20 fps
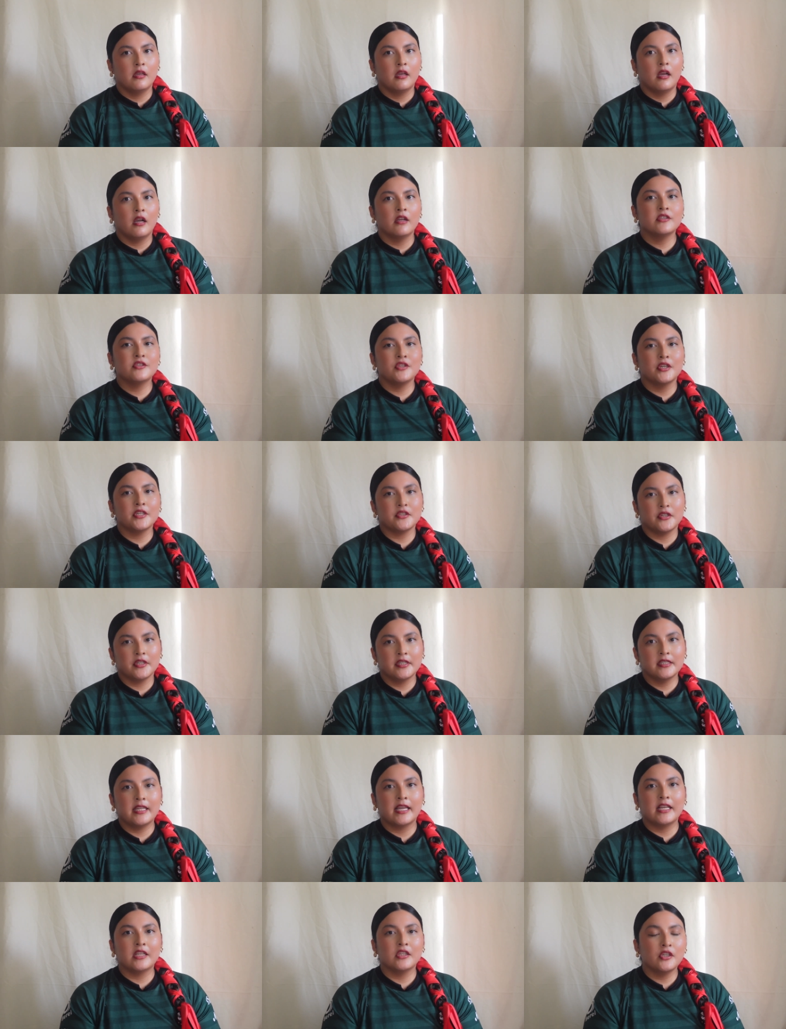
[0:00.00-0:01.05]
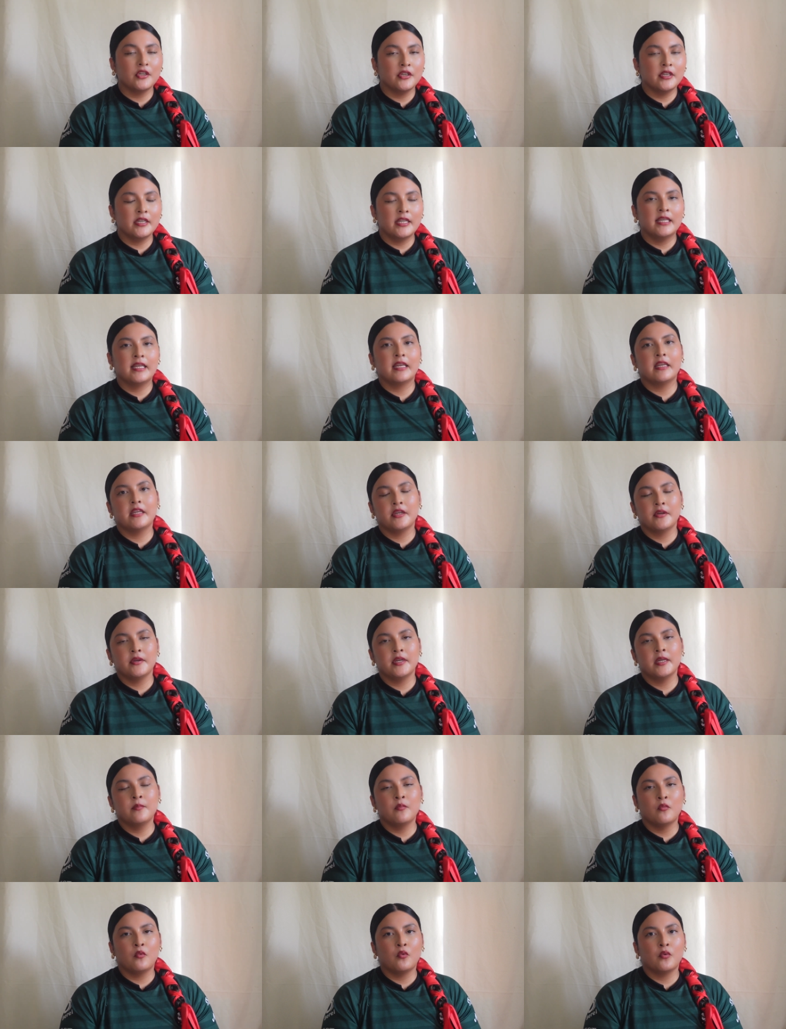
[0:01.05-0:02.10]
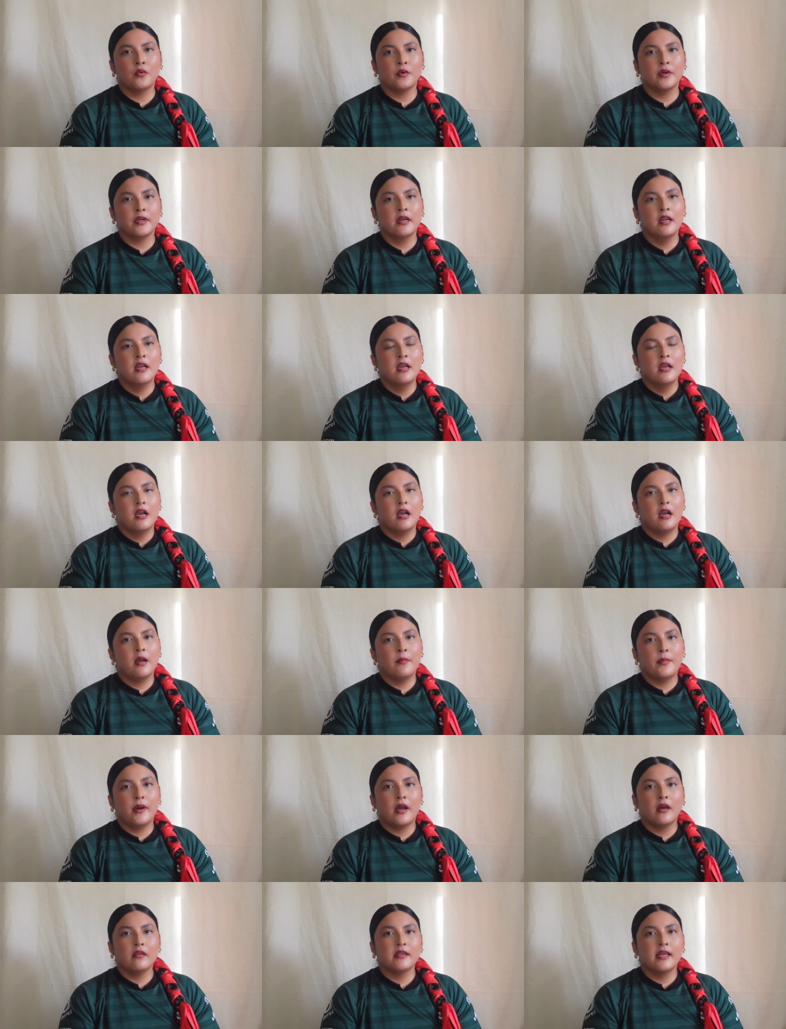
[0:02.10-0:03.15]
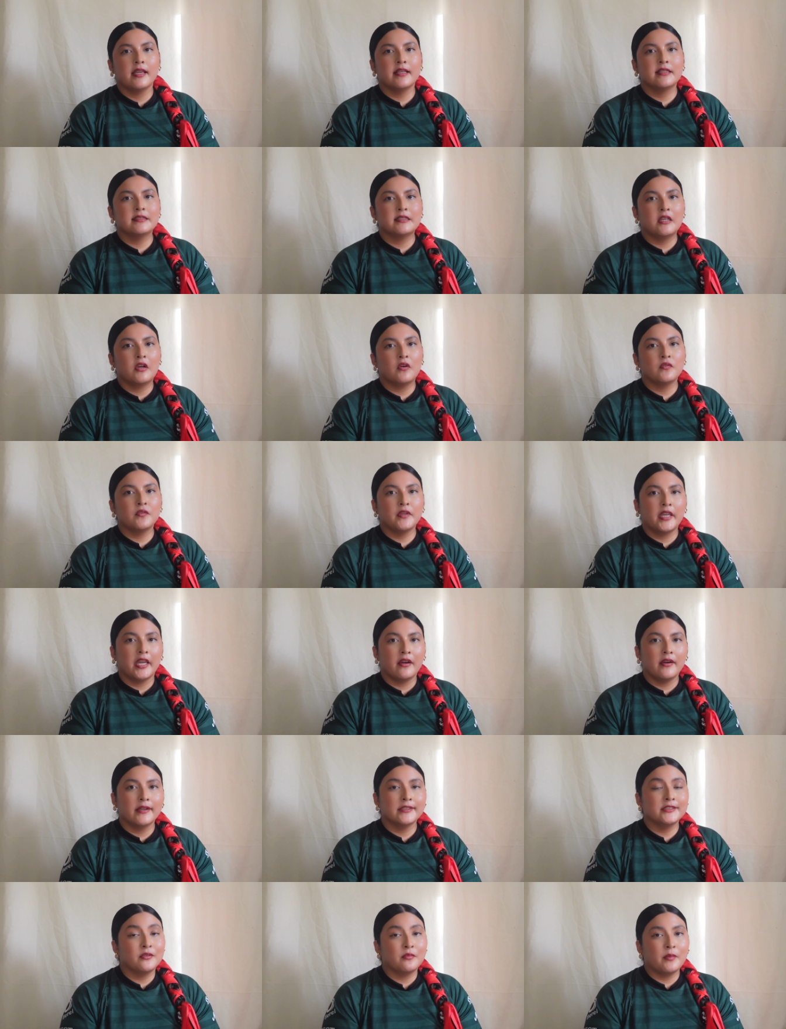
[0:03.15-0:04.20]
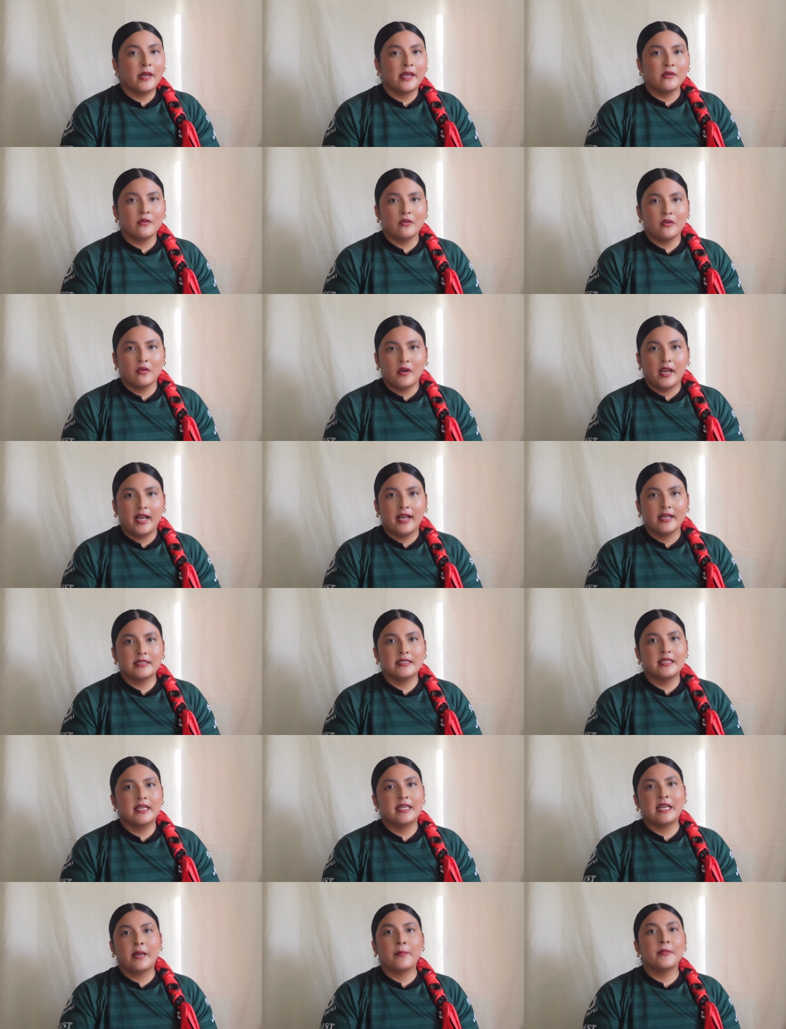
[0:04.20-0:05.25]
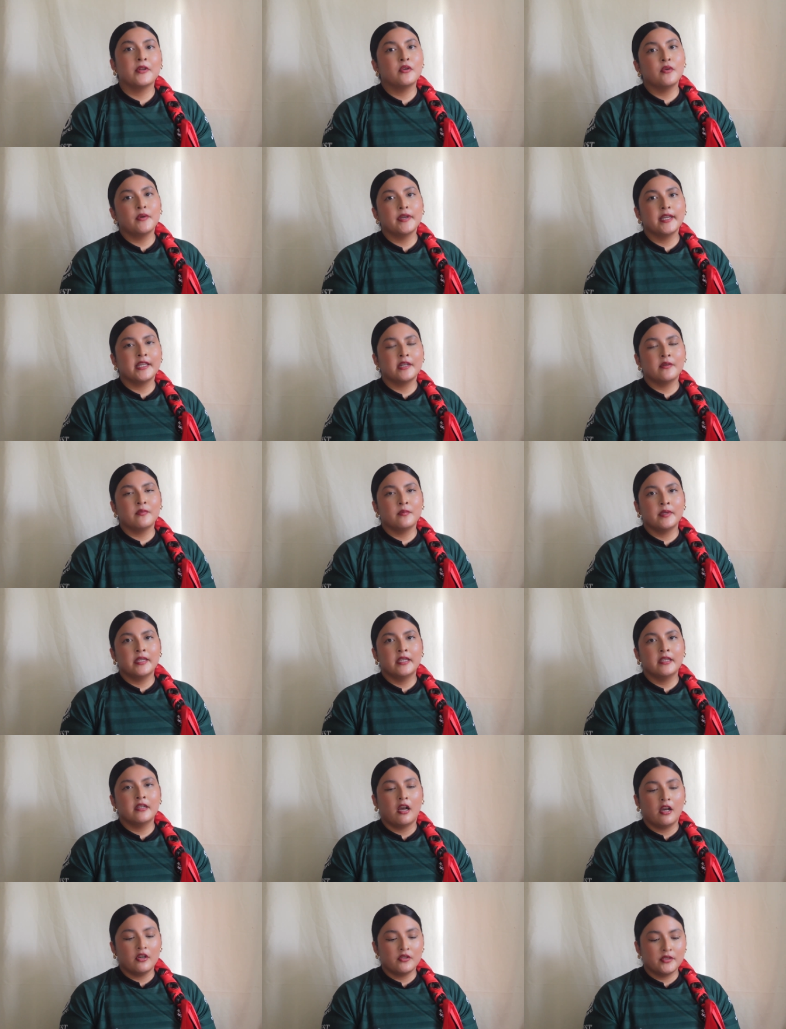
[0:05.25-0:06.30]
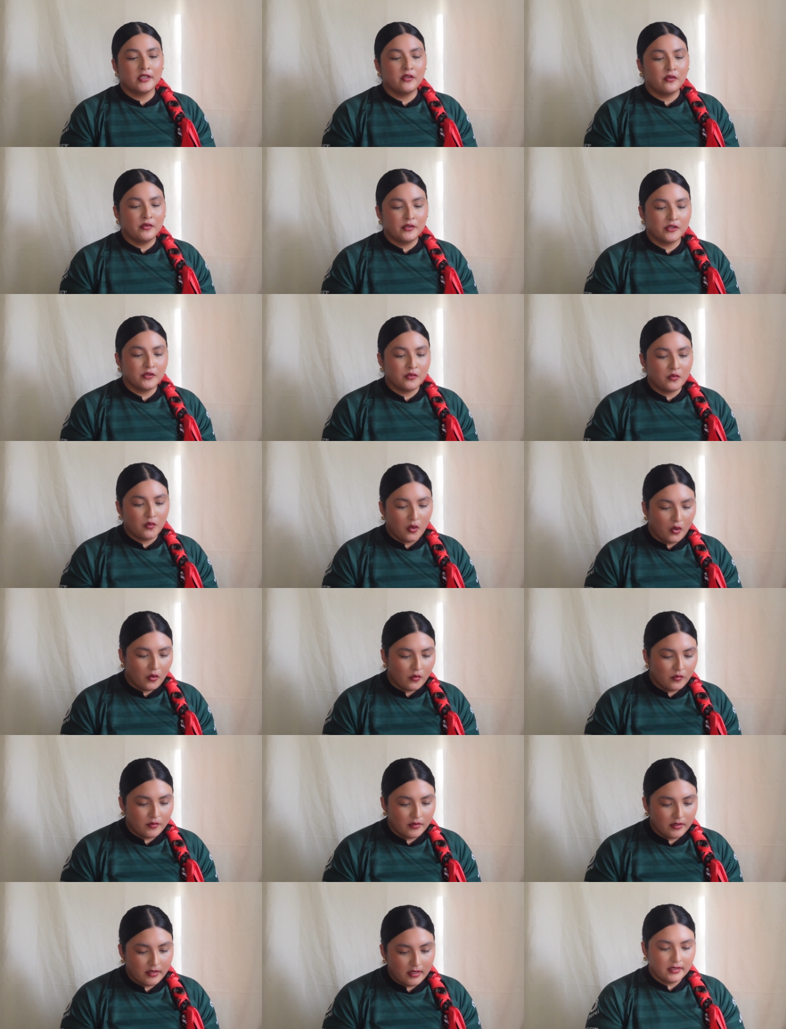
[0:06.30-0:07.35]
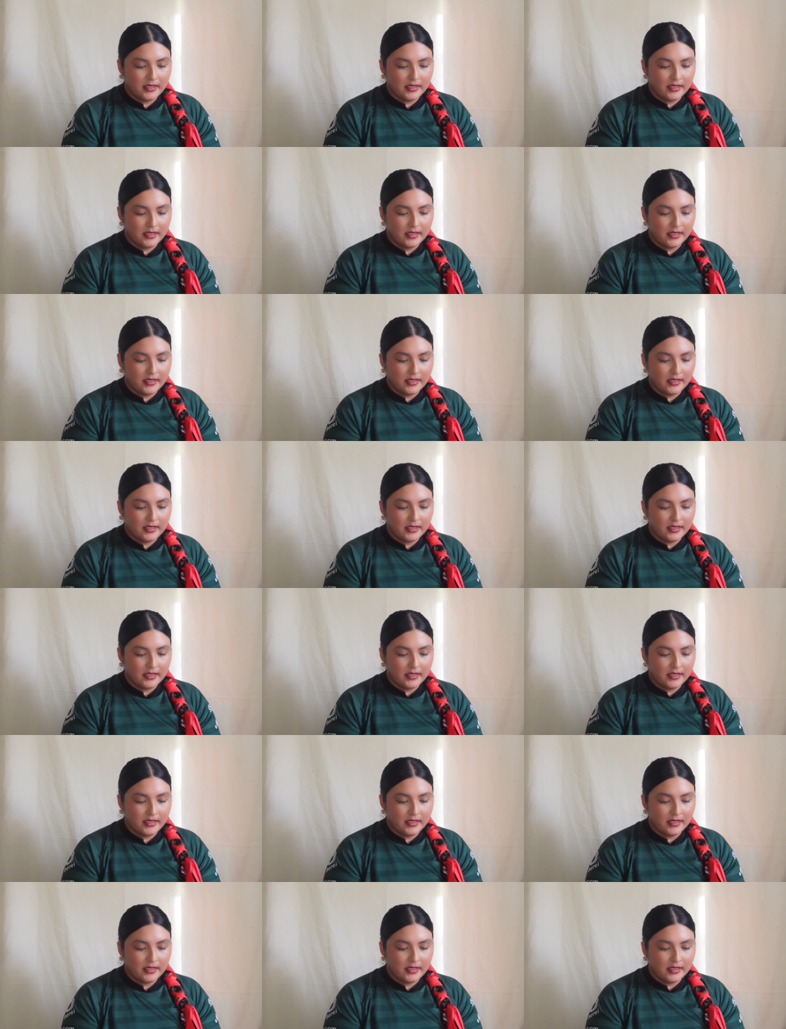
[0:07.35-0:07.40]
I started like learning and hearing more about like self-care as a radical act. And I'm gonna go ahead and read Audre Lorde's quote.